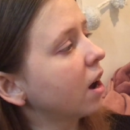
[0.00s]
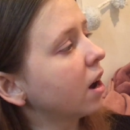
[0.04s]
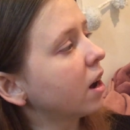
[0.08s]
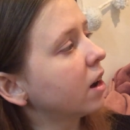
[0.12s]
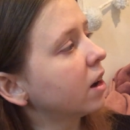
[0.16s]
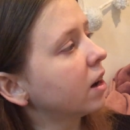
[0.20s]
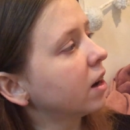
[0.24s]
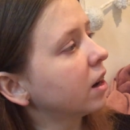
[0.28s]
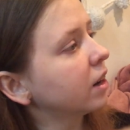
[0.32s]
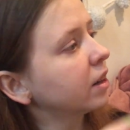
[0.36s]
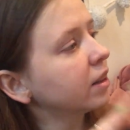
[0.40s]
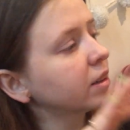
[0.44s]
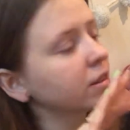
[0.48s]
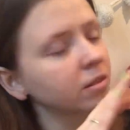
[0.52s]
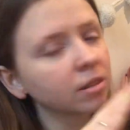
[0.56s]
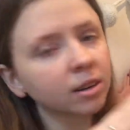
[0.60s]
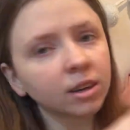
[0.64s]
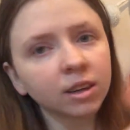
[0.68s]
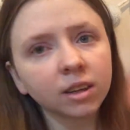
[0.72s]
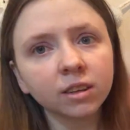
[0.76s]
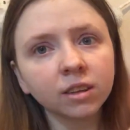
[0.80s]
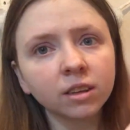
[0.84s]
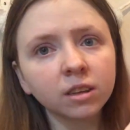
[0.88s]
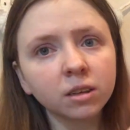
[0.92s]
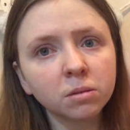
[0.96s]
And I
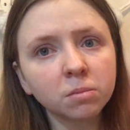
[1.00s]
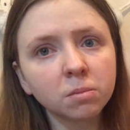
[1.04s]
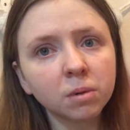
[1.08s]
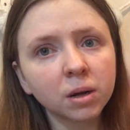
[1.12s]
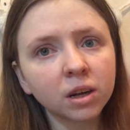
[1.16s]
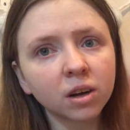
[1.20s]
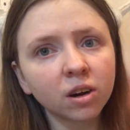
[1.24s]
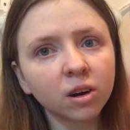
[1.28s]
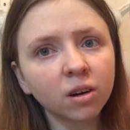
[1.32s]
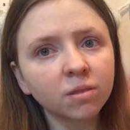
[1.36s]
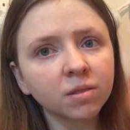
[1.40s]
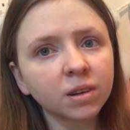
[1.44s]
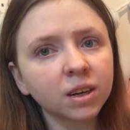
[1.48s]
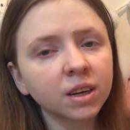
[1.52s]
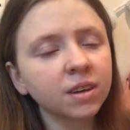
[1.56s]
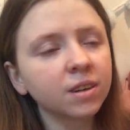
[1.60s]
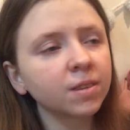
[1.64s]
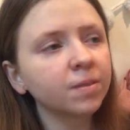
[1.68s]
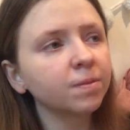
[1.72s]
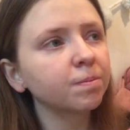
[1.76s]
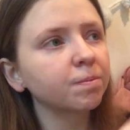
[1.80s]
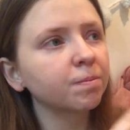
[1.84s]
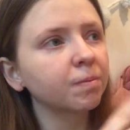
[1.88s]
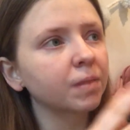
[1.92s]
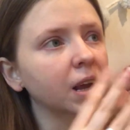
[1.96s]
read a little bit of
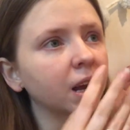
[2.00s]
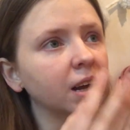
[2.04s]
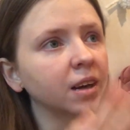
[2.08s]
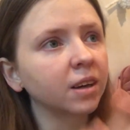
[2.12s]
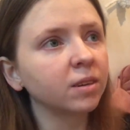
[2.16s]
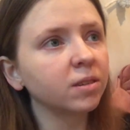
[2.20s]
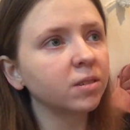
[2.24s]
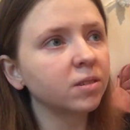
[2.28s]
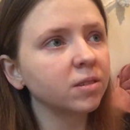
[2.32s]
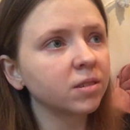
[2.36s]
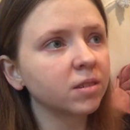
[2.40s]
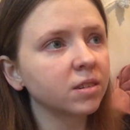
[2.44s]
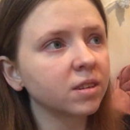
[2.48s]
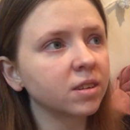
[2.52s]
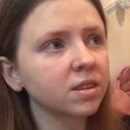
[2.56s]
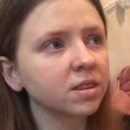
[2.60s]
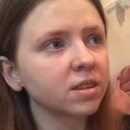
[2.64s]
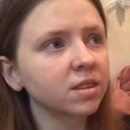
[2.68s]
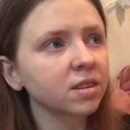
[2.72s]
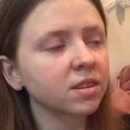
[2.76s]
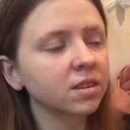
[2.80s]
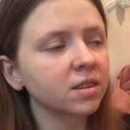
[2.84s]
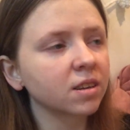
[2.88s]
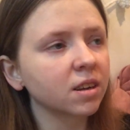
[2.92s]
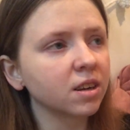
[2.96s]
it and I
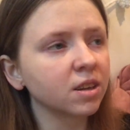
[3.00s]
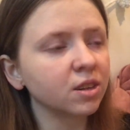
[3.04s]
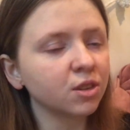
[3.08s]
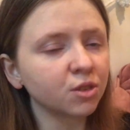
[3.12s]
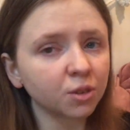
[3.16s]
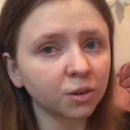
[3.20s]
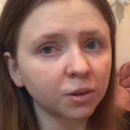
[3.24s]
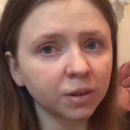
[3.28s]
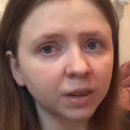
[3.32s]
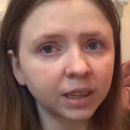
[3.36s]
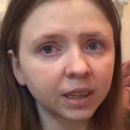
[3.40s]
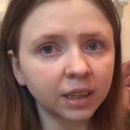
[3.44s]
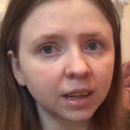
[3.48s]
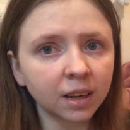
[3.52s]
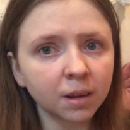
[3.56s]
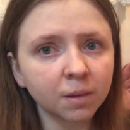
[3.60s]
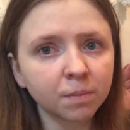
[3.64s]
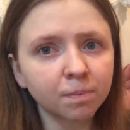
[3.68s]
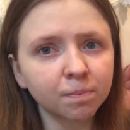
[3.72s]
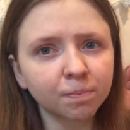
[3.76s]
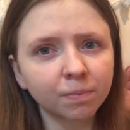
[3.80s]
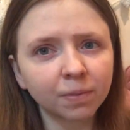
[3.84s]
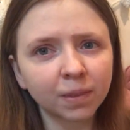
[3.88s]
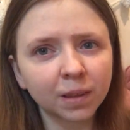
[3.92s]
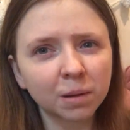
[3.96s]
was enjoying
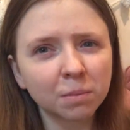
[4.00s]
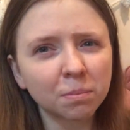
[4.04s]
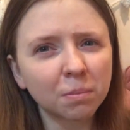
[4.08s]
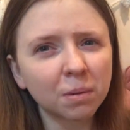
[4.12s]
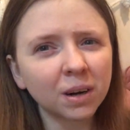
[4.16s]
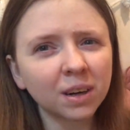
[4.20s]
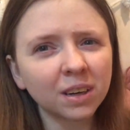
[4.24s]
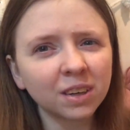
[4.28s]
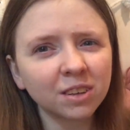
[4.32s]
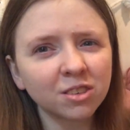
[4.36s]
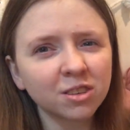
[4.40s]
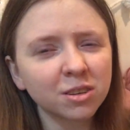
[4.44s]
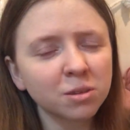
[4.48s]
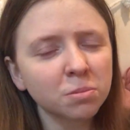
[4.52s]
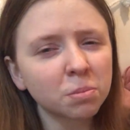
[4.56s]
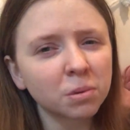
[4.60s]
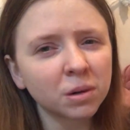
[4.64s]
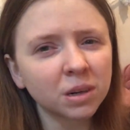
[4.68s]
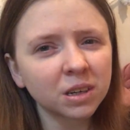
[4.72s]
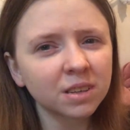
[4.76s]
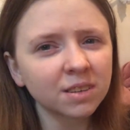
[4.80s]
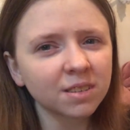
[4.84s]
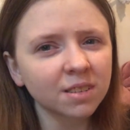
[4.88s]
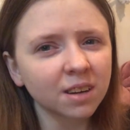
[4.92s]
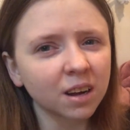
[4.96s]
it, but I just
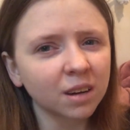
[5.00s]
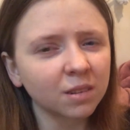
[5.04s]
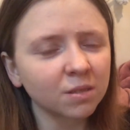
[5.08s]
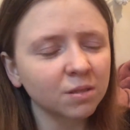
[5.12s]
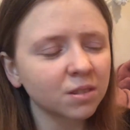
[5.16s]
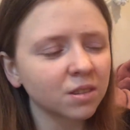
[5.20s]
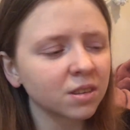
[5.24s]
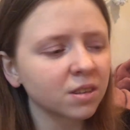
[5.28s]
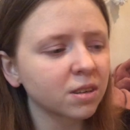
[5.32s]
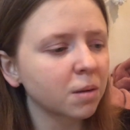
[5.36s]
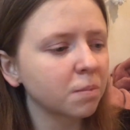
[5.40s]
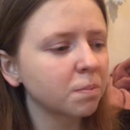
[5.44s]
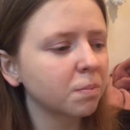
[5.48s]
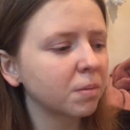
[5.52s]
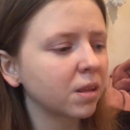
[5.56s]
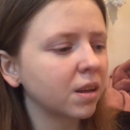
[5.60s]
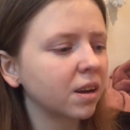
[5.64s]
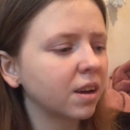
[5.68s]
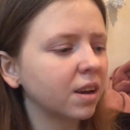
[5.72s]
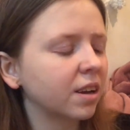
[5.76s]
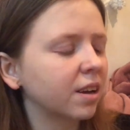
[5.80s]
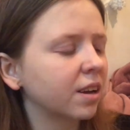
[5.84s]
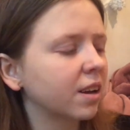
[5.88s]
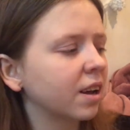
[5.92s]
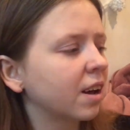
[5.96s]
put it down for
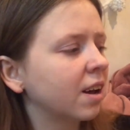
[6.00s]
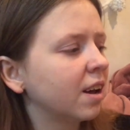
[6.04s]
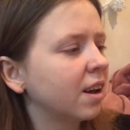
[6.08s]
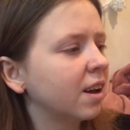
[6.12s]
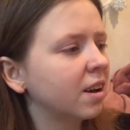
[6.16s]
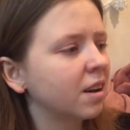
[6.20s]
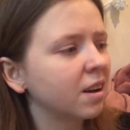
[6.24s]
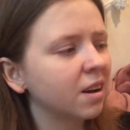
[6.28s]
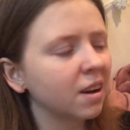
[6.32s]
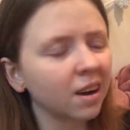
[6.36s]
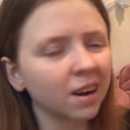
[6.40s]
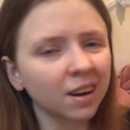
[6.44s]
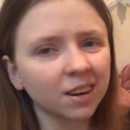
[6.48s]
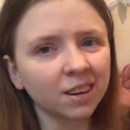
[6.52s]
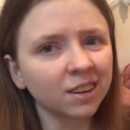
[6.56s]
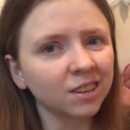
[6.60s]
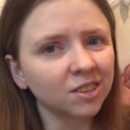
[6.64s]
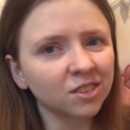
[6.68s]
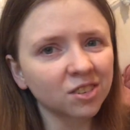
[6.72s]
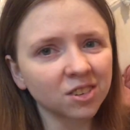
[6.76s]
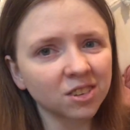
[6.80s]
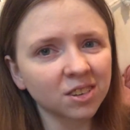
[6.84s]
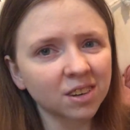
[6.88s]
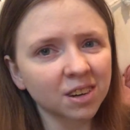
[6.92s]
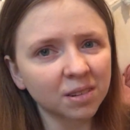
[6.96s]
something and I
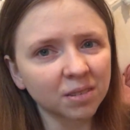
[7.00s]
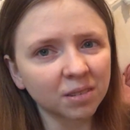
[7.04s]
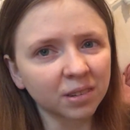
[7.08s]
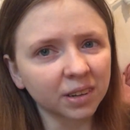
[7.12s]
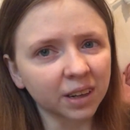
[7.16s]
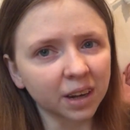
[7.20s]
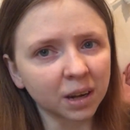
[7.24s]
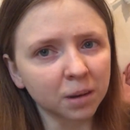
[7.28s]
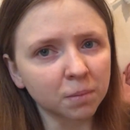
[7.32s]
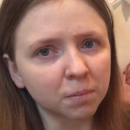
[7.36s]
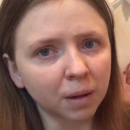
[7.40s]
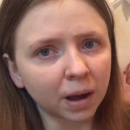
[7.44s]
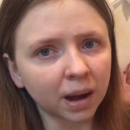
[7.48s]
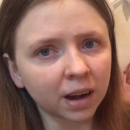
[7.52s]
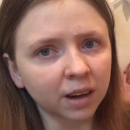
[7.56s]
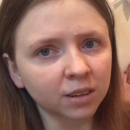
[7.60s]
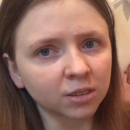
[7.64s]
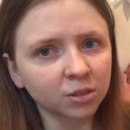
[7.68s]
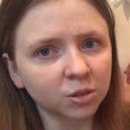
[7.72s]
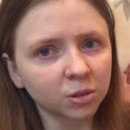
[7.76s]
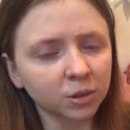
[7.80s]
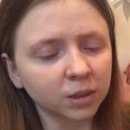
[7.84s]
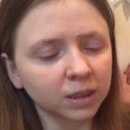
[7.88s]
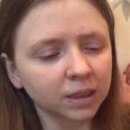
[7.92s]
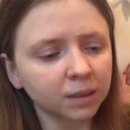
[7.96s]
just never came back
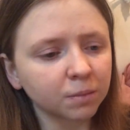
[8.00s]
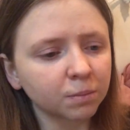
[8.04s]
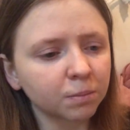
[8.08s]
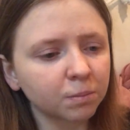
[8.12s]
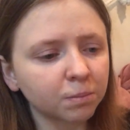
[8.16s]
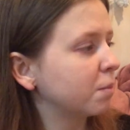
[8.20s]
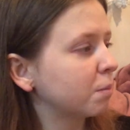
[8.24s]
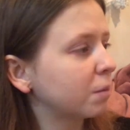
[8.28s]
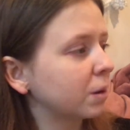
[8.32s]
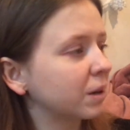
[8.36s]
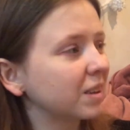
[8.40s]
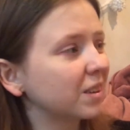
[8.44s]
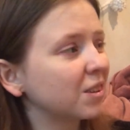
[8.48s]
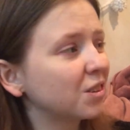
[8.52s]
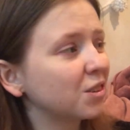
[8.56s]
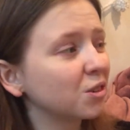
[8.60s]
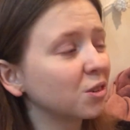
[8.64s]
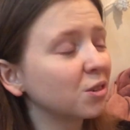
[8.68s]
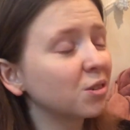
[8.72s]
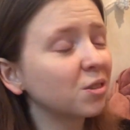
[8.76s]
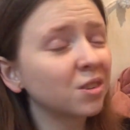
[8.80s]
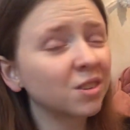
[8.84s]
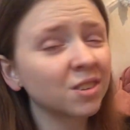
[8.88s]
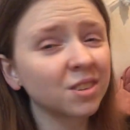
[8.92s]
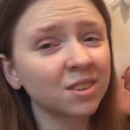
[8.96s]
to it. But I
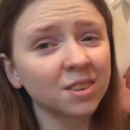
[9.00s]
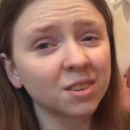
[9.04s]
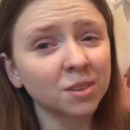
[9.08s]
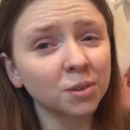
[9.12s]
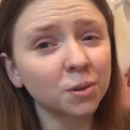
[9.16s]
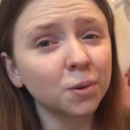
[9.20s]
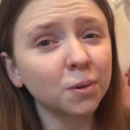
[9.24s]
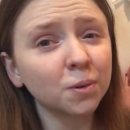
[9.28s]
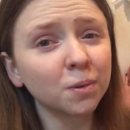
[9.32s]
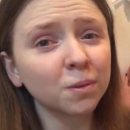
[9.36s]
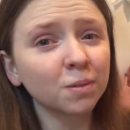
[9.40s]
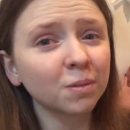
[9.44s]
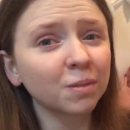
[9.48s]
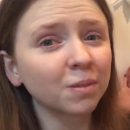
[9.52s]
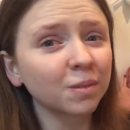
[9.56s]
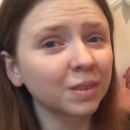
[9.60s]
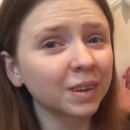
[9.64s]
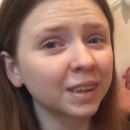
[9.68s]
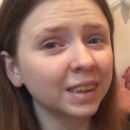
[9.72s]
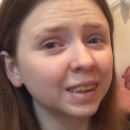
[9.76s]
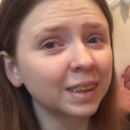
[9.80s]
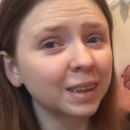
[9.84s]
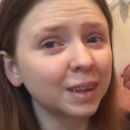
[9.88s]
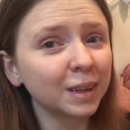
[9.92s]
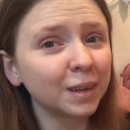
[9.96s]
do still
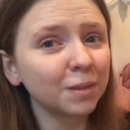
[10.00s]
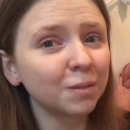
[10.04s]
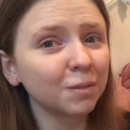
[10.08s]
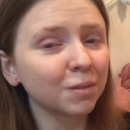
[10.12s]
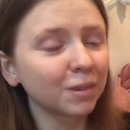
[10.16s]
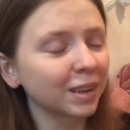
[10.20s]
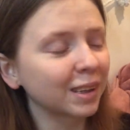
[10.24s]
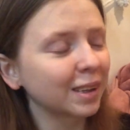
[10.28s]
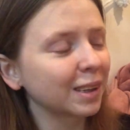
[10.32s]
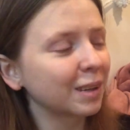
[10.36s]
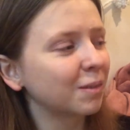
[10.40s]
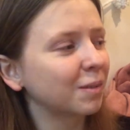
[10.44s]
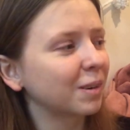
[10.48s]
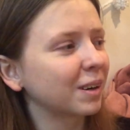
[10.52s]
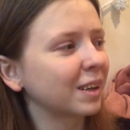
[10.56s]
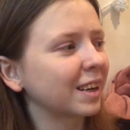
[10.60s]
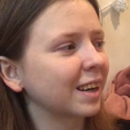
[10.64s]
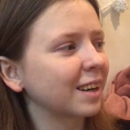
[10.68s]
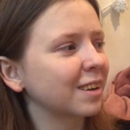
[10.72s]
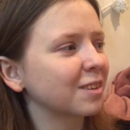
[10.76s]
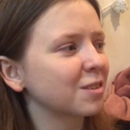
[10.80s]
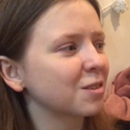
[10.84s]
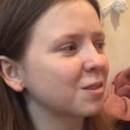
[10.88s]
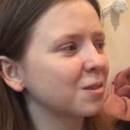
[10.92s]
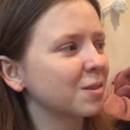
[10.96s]
really, really want to
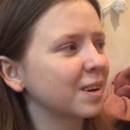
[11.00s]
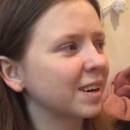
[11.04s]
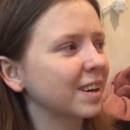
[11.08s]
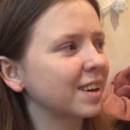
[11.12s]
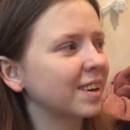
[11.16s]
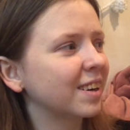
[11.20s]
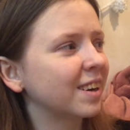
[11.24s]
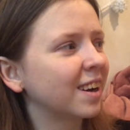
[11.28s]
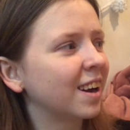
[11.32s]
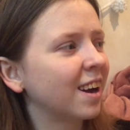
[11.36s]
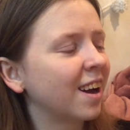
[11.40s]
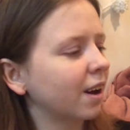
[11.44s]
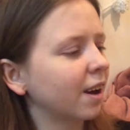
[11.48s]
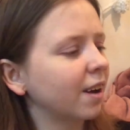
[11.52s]
get to it.